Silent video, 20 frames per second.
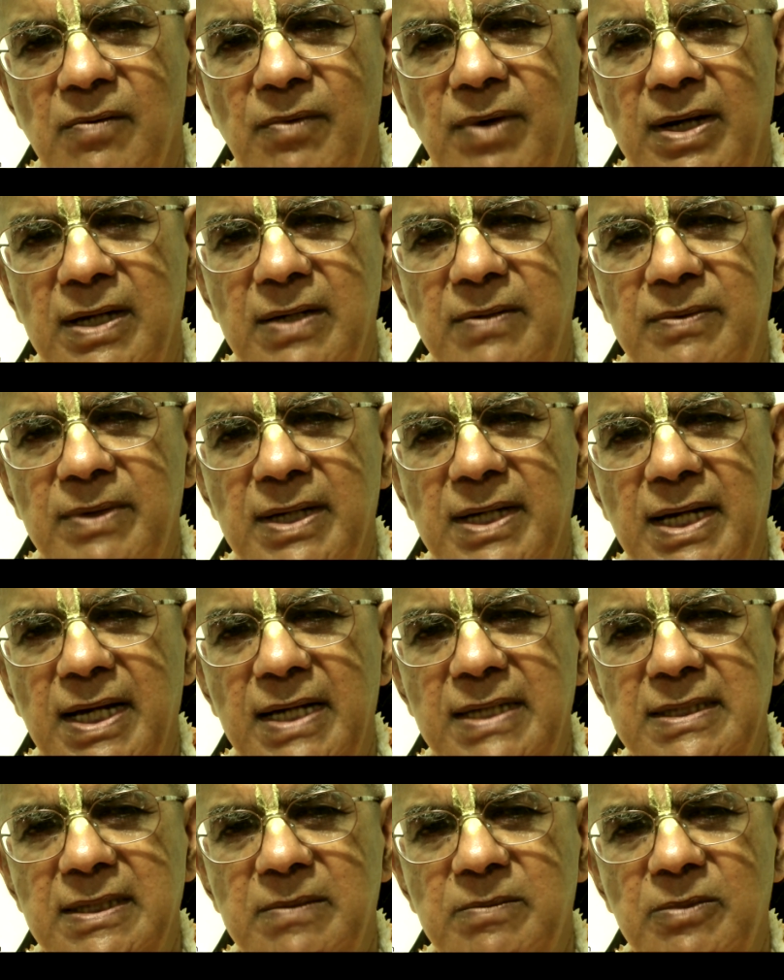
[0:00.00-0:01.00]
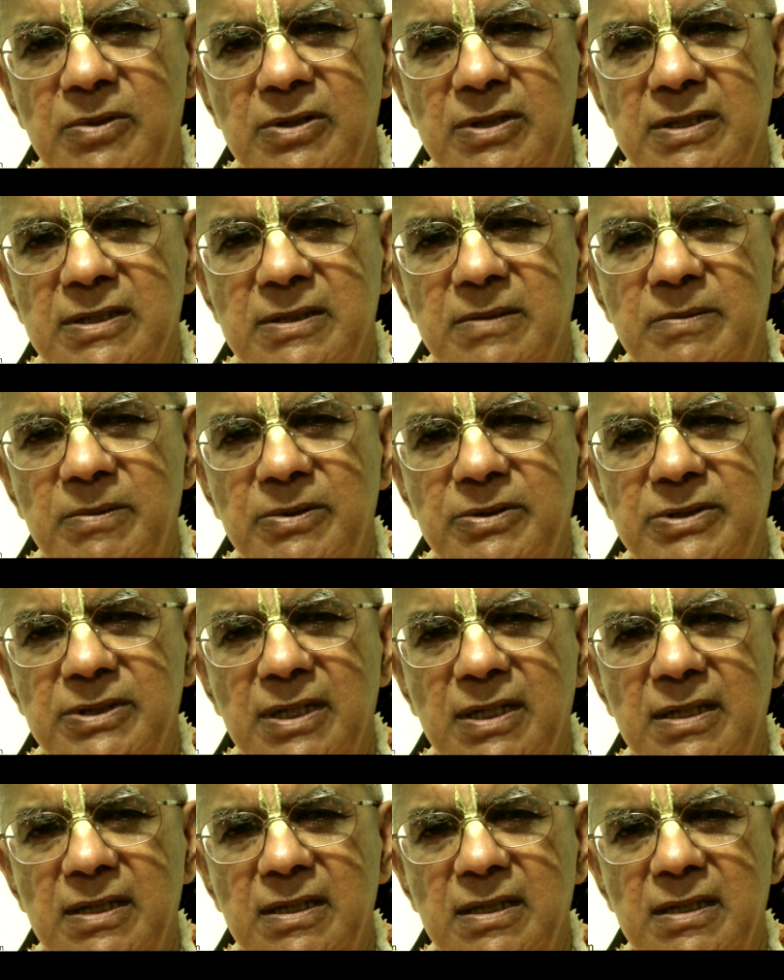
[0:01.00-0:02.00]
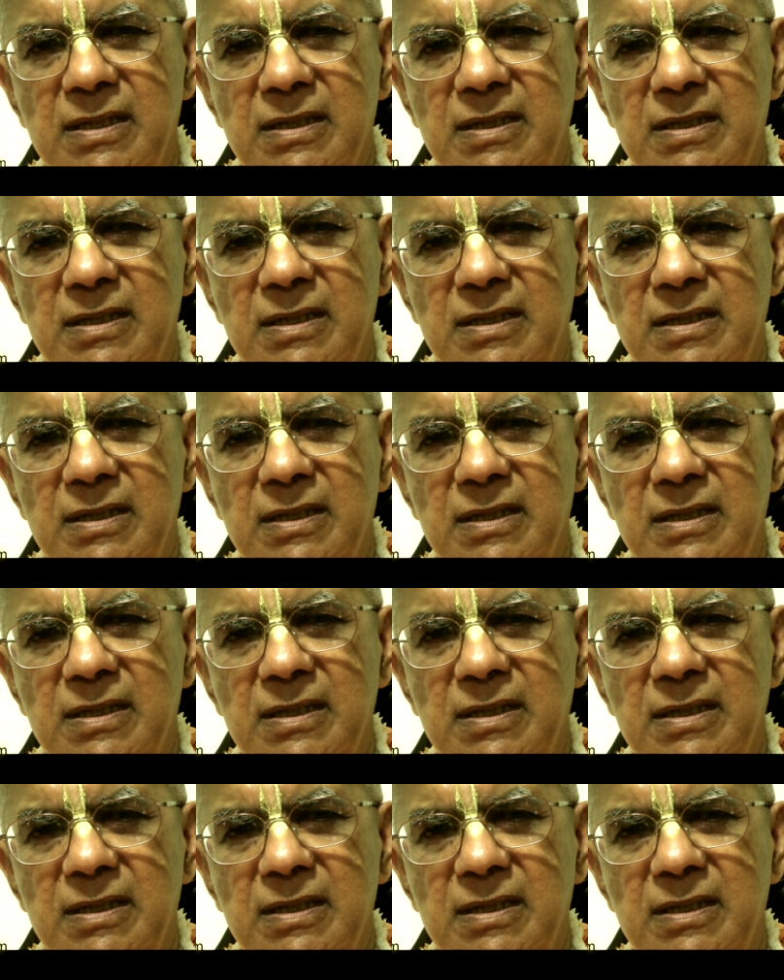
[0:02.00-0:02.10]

Why do we engage in book distribution?